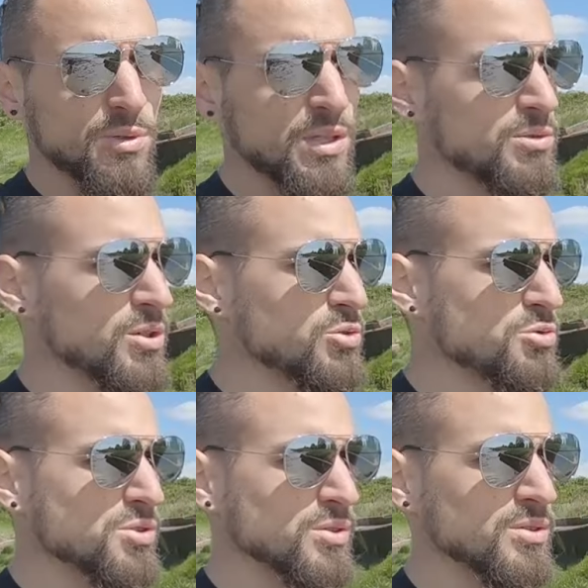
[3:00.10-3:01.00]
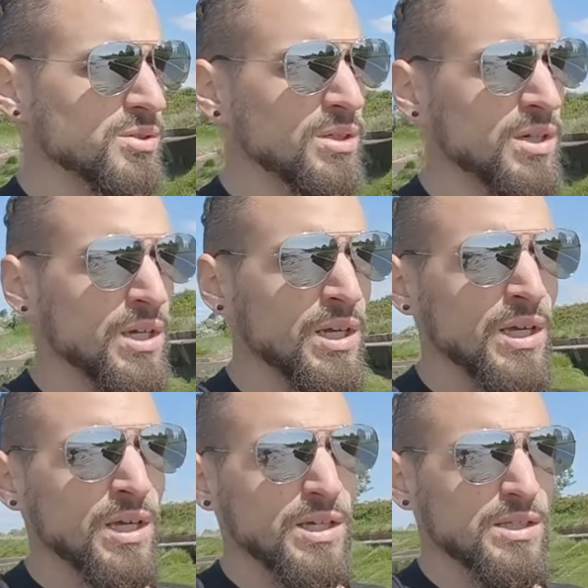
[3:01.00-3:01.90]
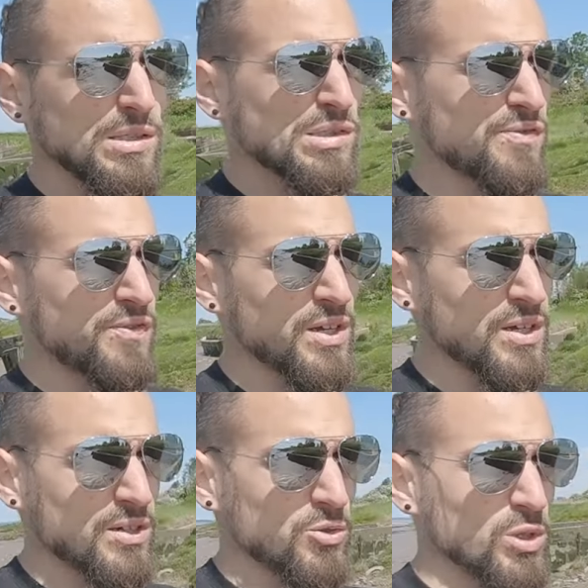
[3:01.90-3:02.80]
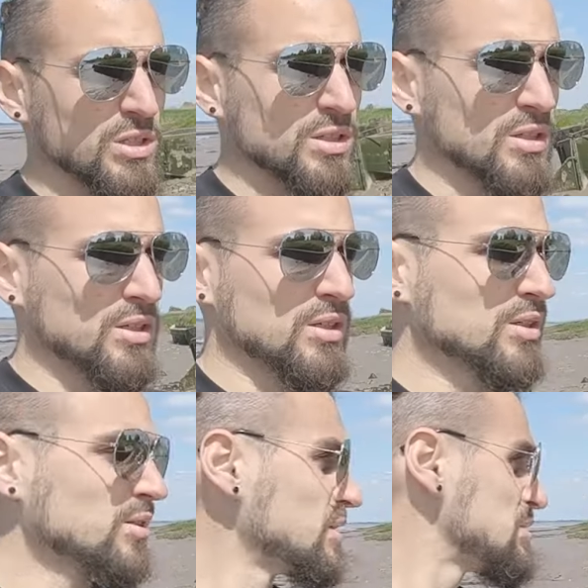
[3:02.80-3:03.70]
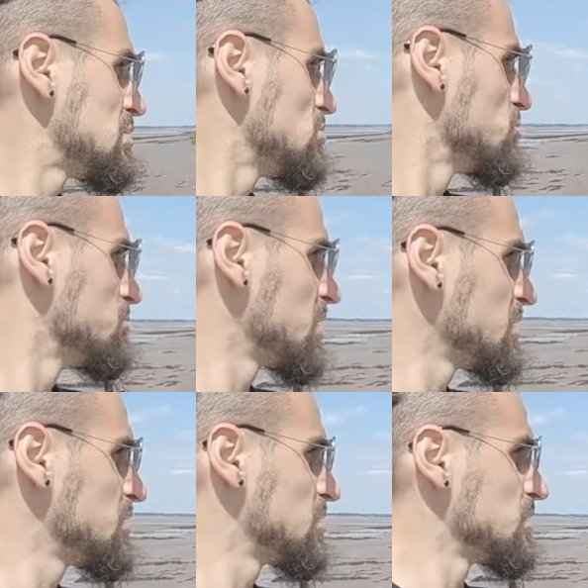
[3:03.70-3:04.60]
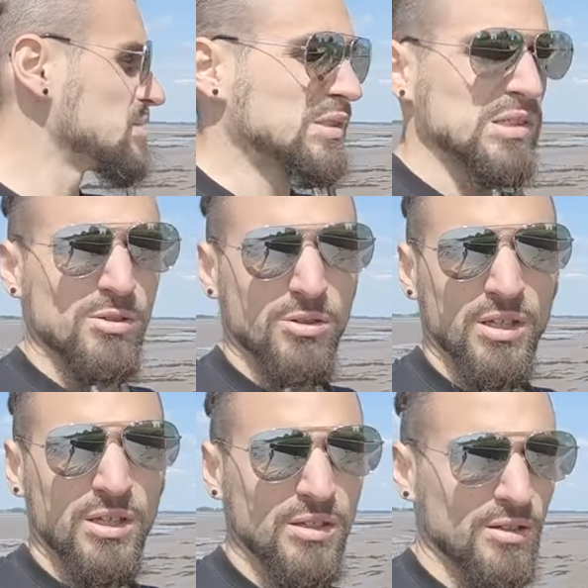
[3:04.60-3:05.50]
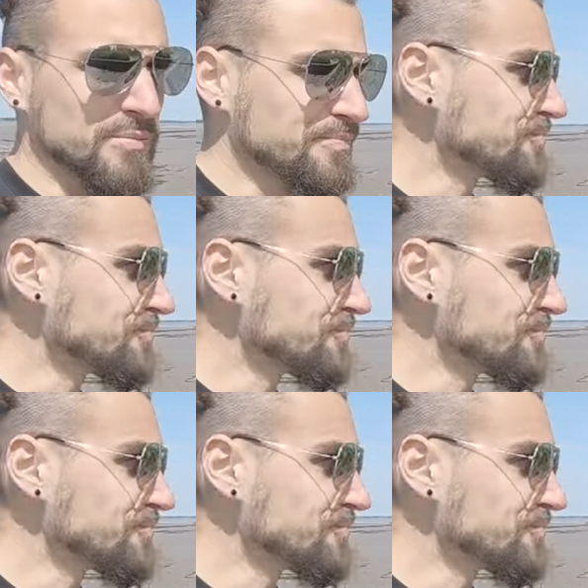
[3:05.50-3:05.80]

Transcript: the erosion. It is very windy here, as you might see or hear,